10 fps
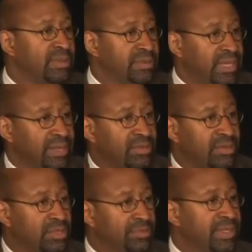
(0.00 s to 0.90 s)
It was
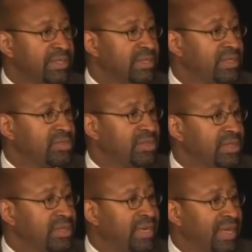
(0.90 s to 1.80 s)
actually split the
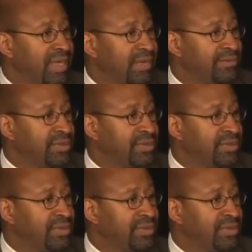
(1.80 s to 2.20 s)
district in half.